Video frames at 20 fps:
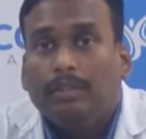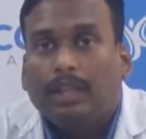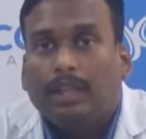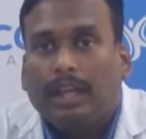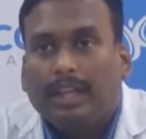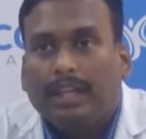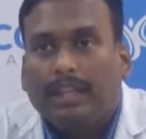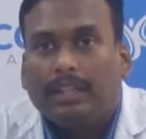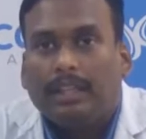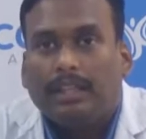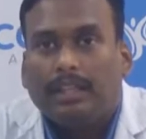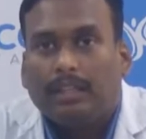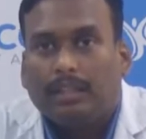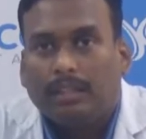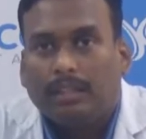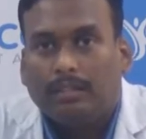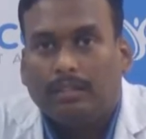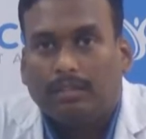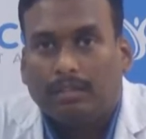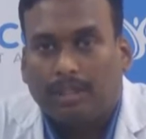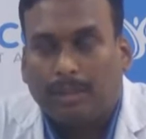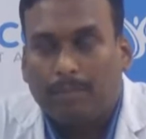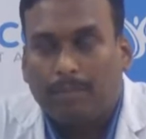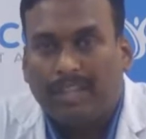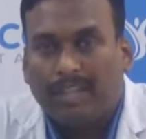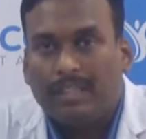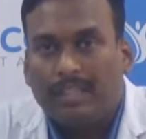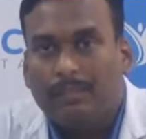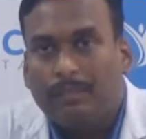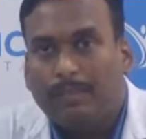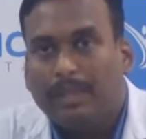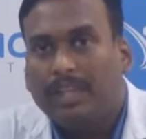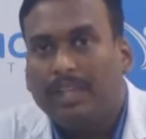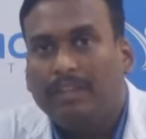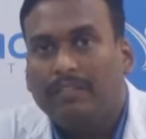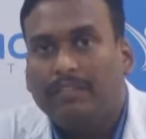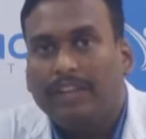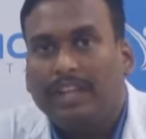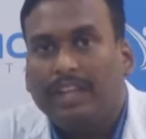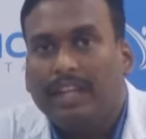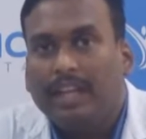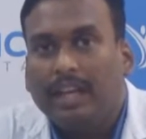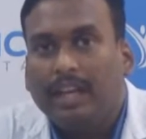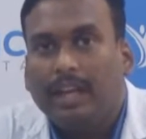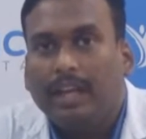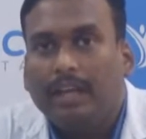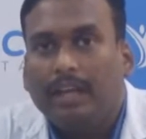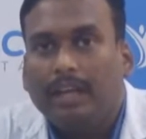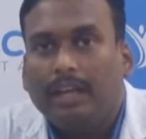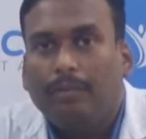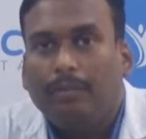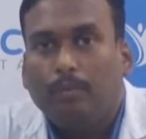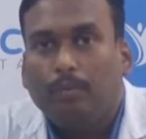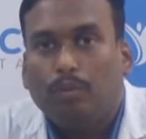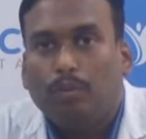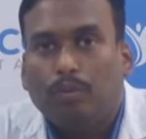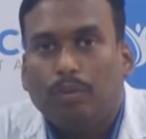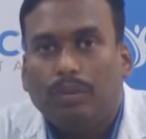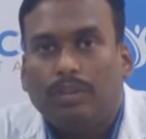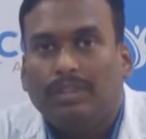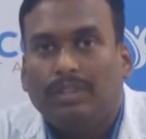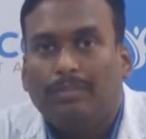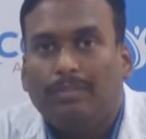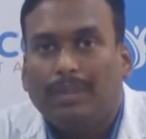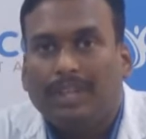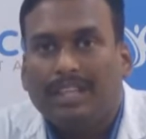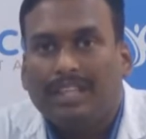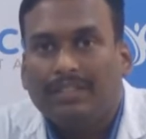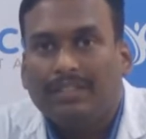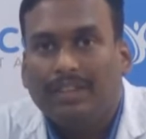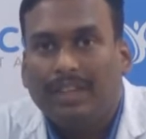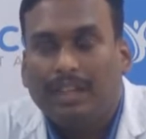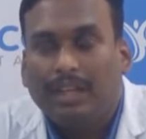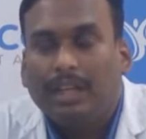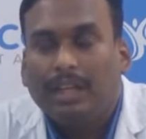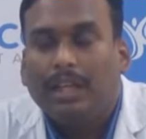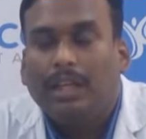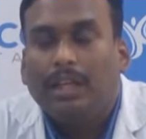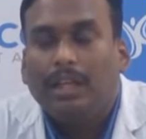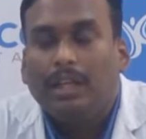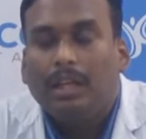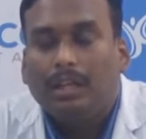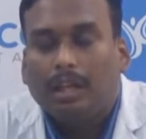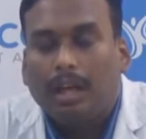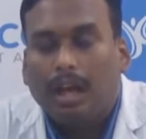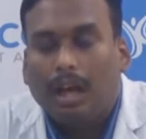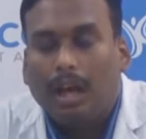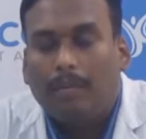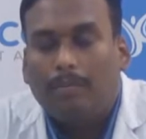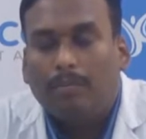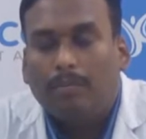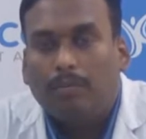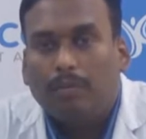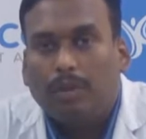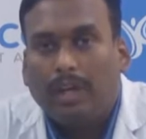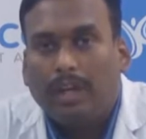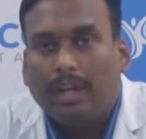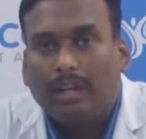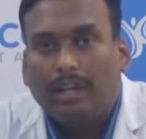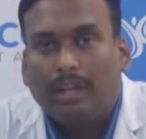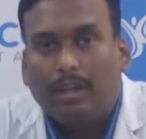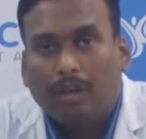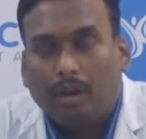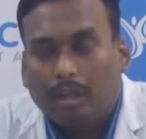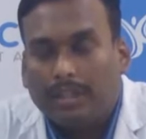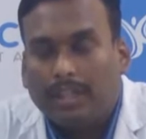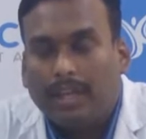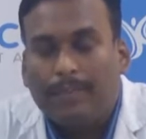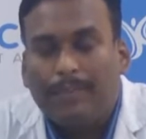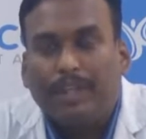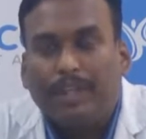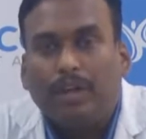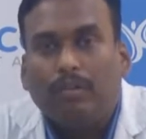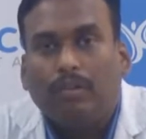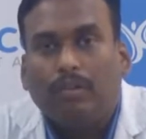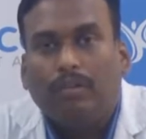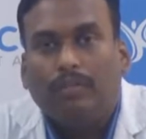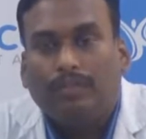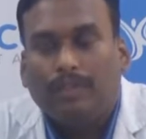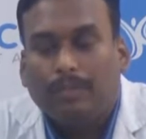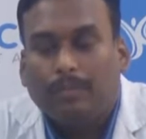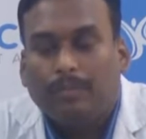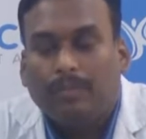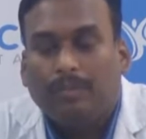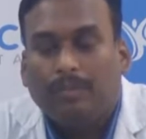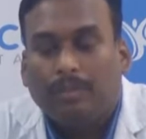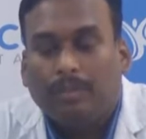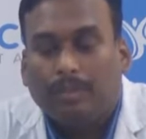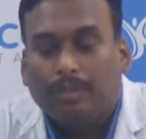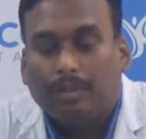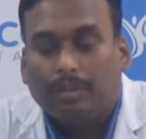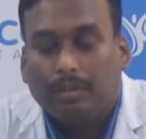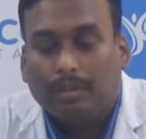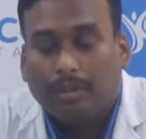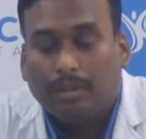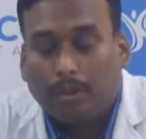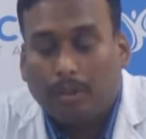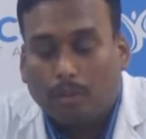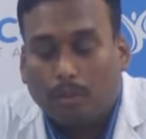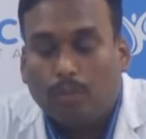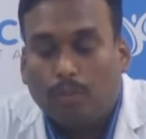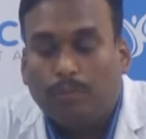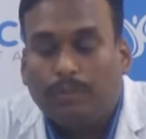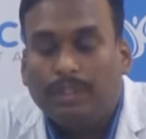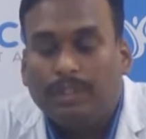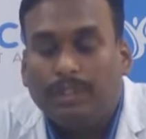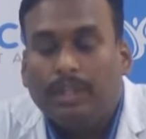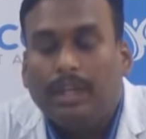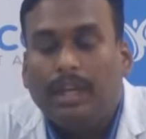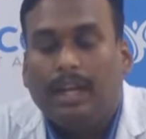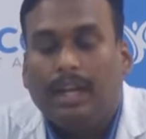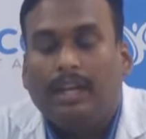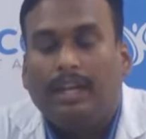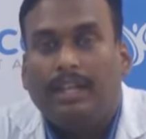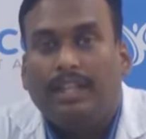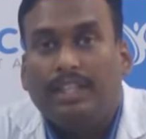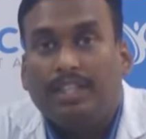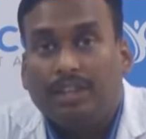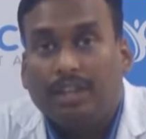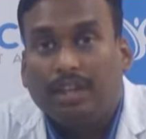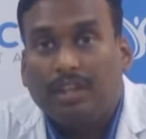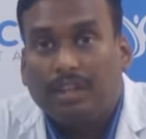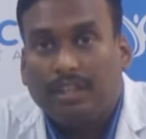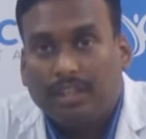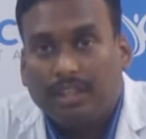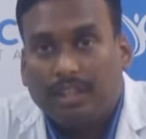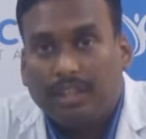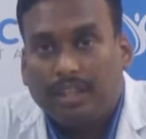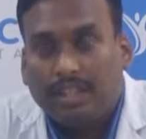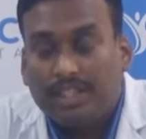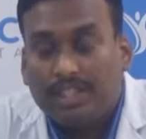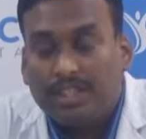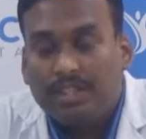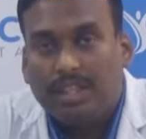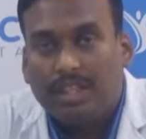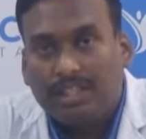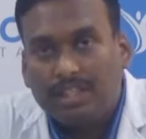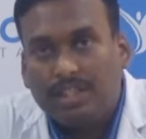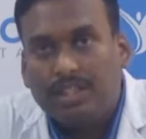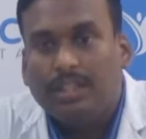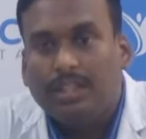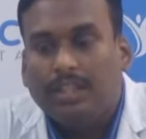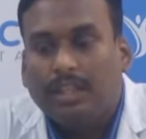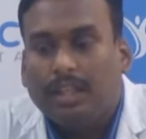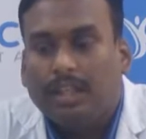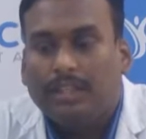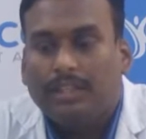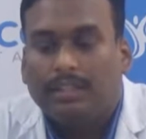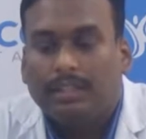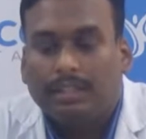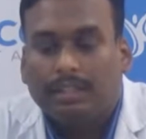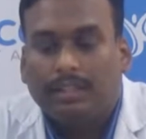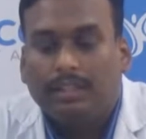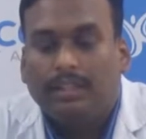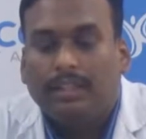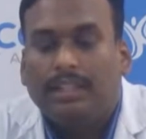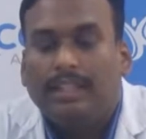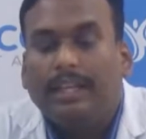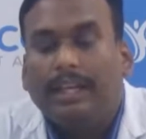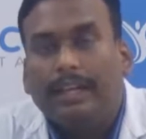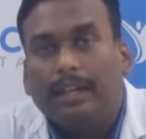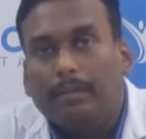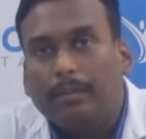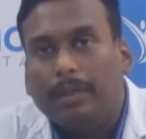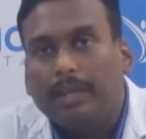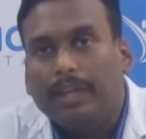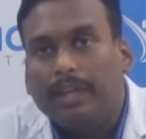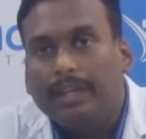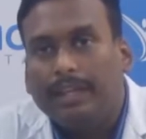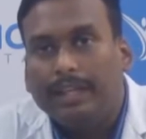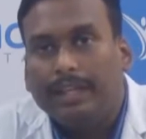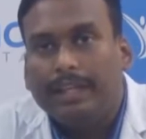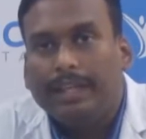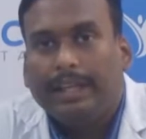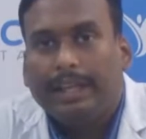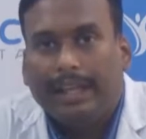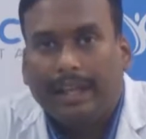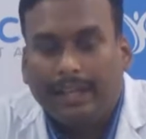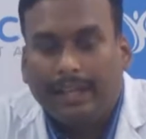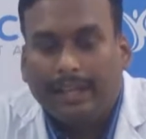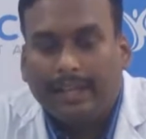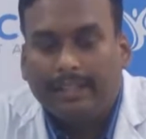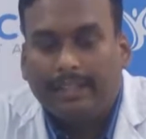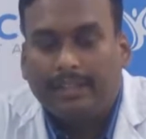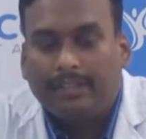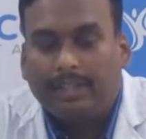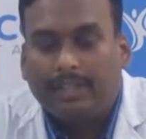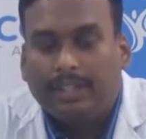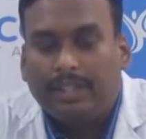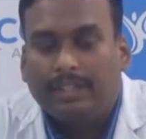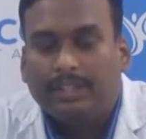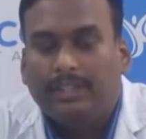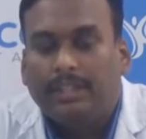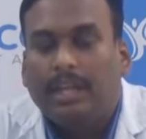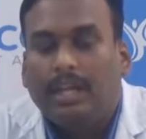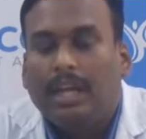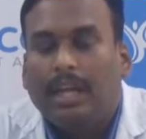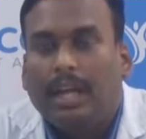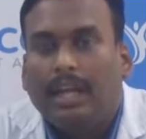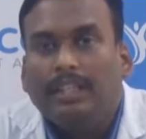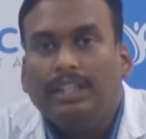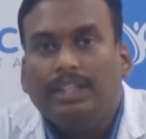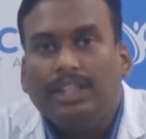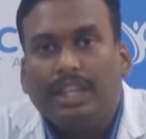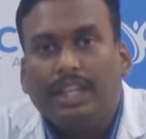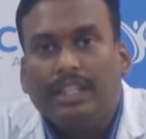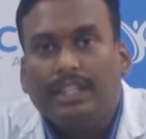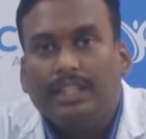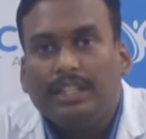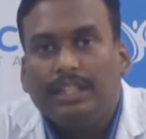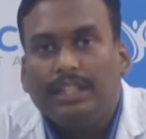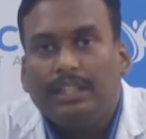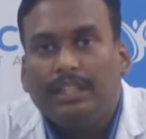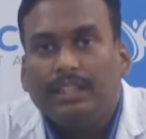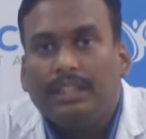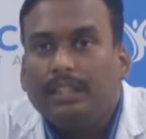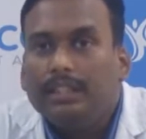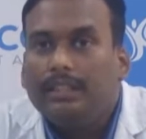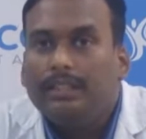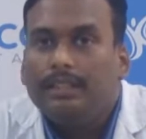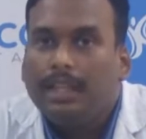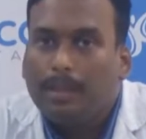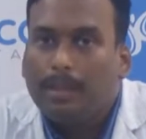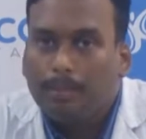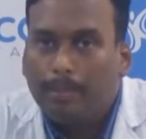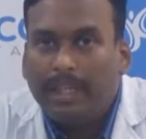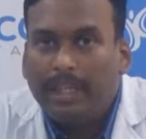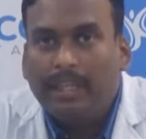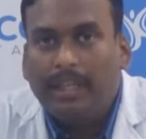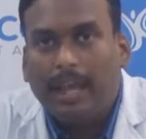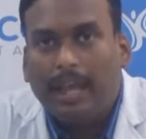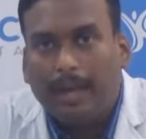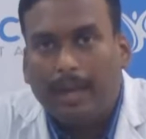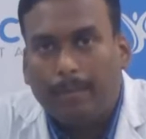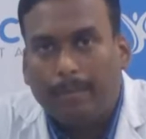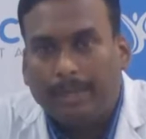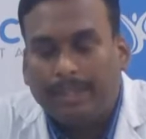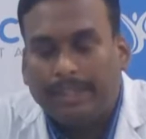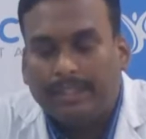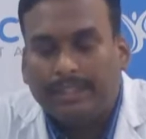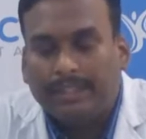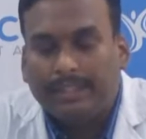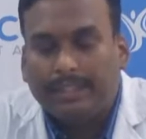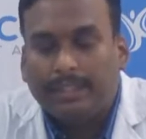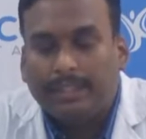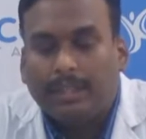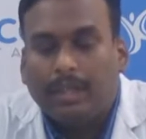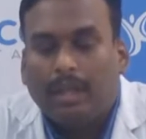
like sometimes being very elated mode, sometimes very calm mode, and not coming out of the rooms, distrust in the others, irritability, aggressiveness, and changes in the sleeping habits.